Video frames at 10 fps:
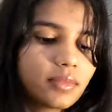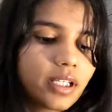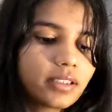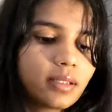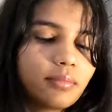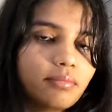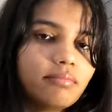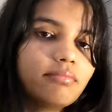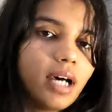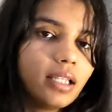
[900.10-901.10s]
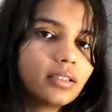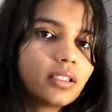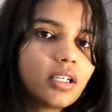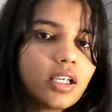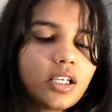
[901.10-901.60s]
some time, some month
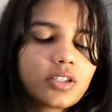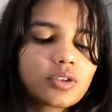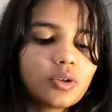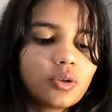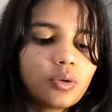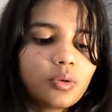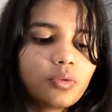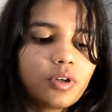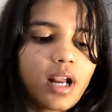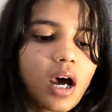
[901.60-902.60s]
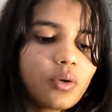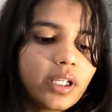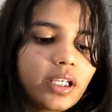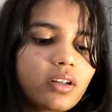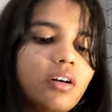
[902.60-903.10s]
so for
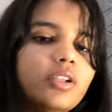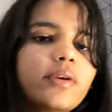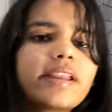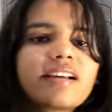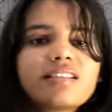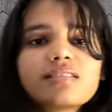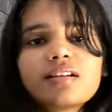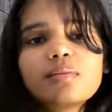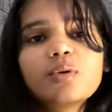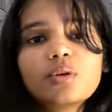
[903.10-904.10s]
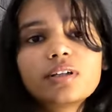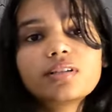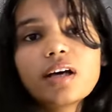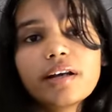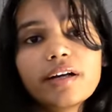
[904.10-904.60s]
outing and all you can consider more
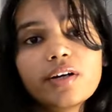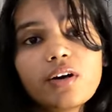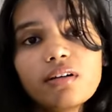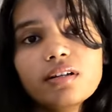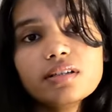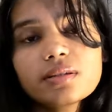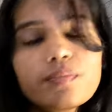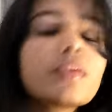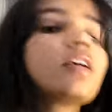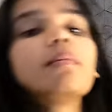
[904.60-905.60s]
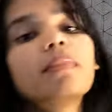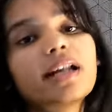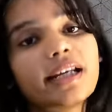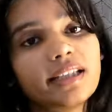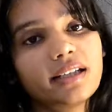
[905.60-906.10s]
hundred dollars
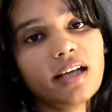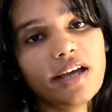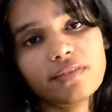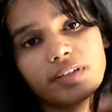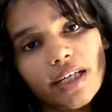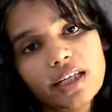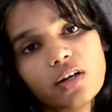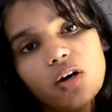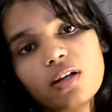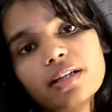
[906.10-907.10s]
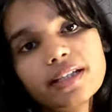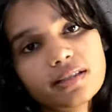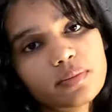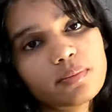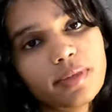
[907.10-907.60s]
but i think i have taken all
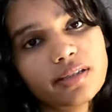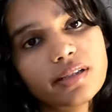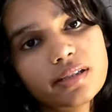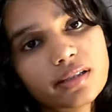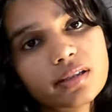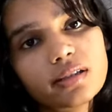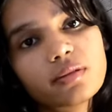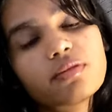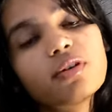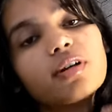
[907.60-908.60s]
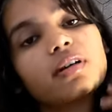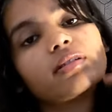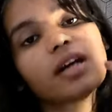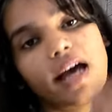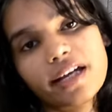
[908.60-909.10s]
this budget
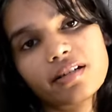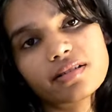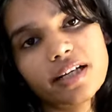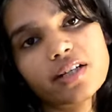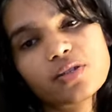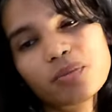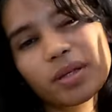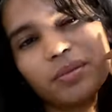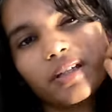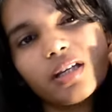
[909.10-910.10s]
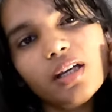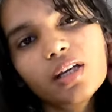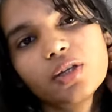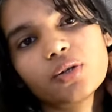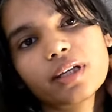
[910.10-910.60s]
for the higher side so maybe
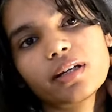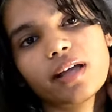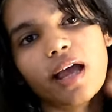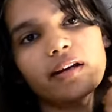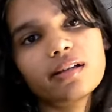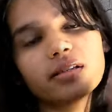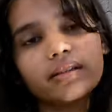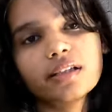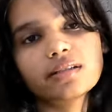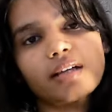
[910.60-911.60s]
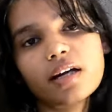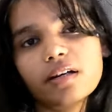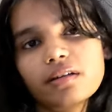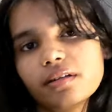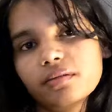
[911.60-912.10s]
you can handle this
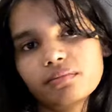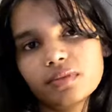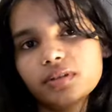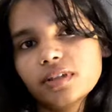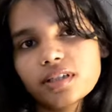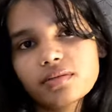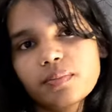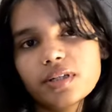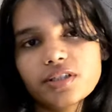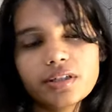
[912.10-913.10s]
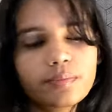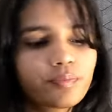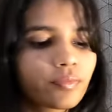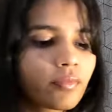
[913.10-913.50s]
under this budget